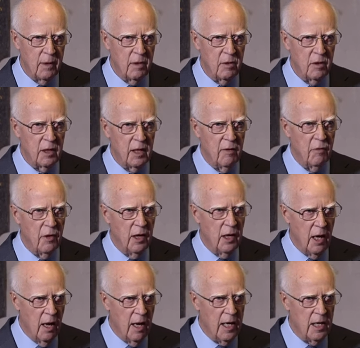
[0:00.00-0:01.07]
To give the
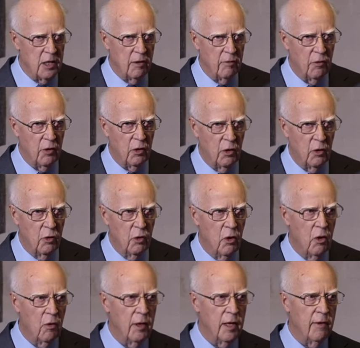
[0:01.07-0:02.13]
light of the
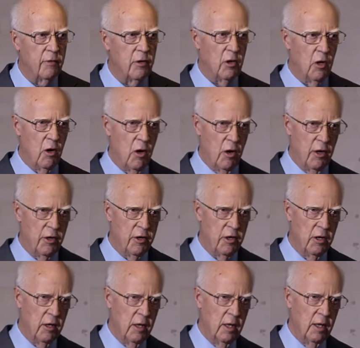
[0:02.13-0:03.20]
glory of God
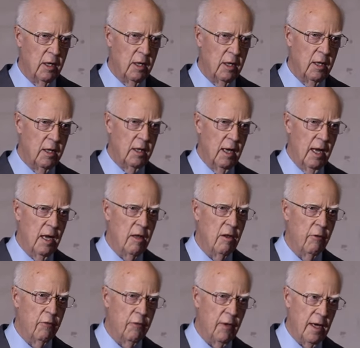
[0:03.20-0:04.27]
in the
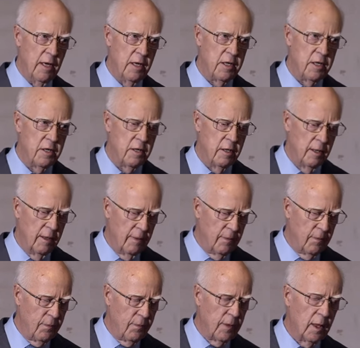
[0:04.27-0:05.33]
face
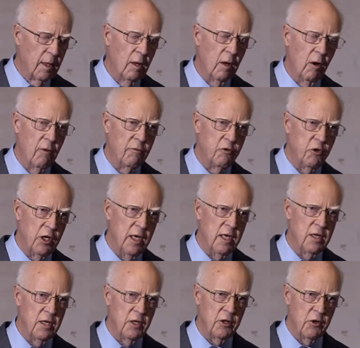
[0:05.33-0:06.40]
of
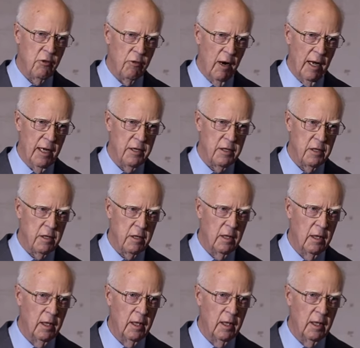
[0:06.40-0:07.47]
Jesus Christ,
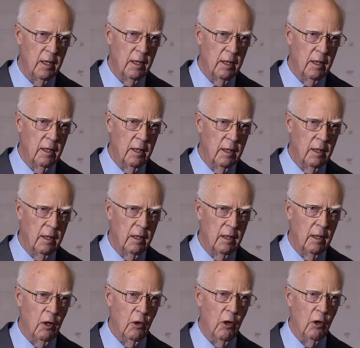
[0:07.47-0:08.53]

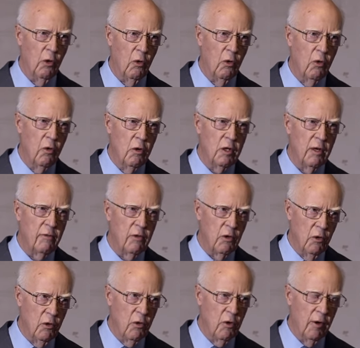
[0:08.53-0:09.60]
the Lord of
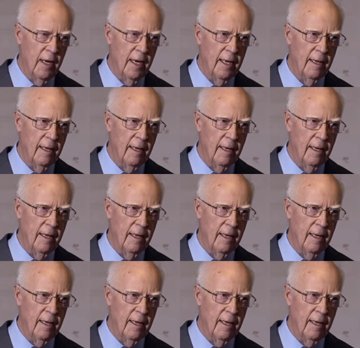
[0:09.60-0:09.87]
glory.